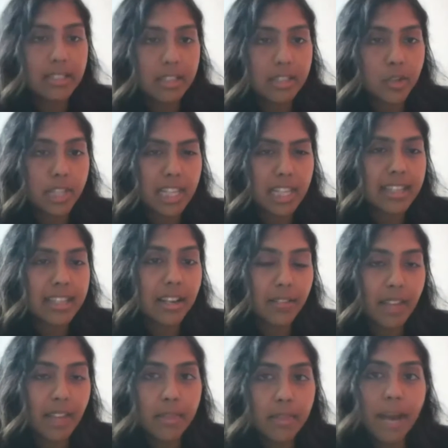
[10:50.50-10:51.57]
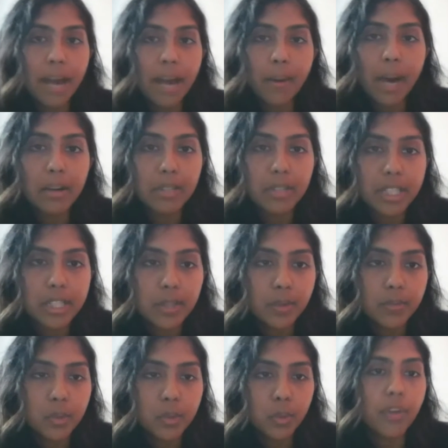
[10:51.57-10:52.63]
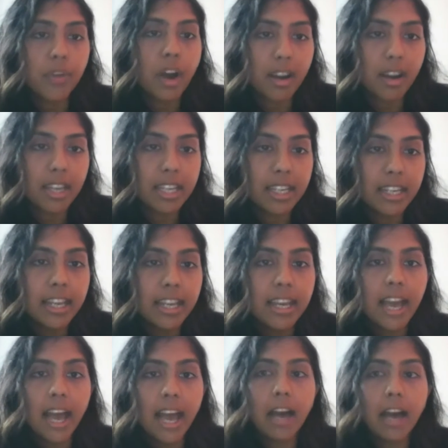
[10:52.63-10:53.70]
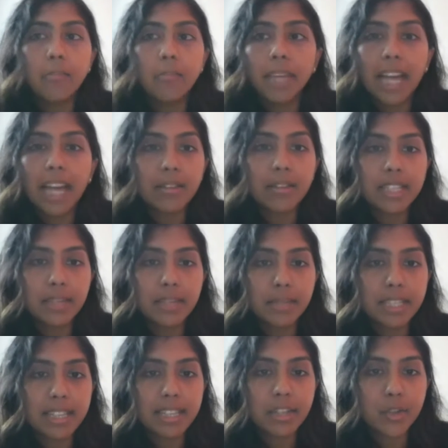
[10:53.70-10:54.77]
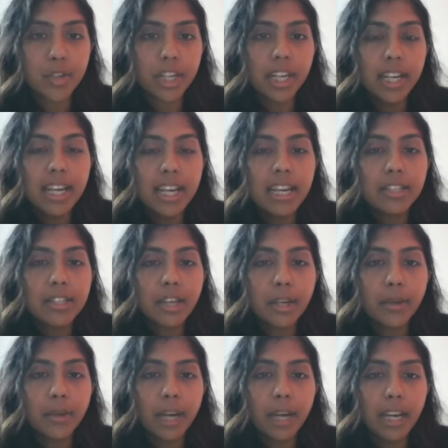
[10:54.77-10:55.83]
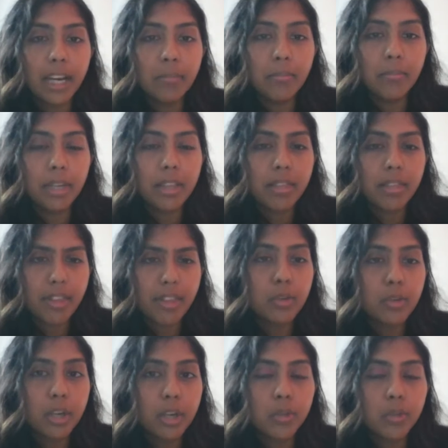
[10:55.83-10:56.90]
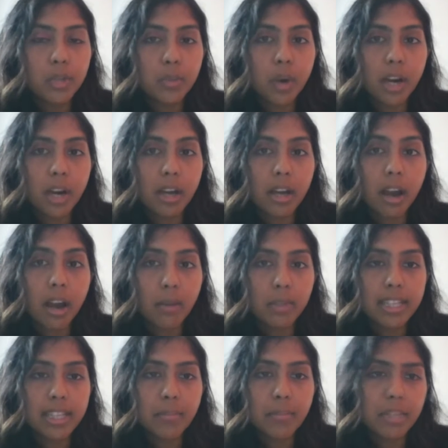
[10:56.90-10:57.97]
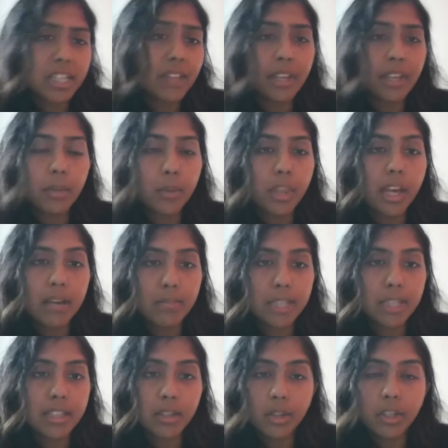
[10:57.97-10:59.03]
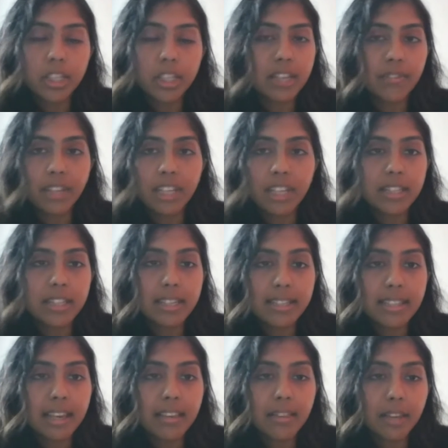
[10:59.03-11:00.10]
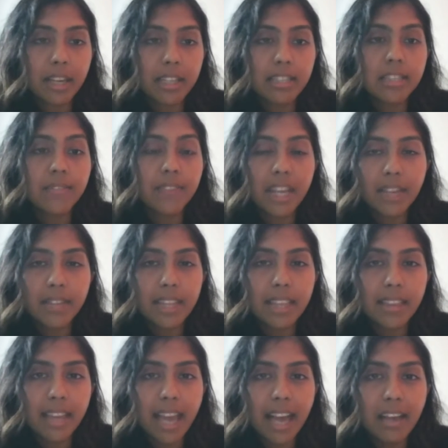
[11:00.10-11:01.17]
etc., that's kind of like the powerhouses of sort of iron, calcium, etc. So those is what I would say. But definitely with herbs, you can definitely, it's like it's the flavor that they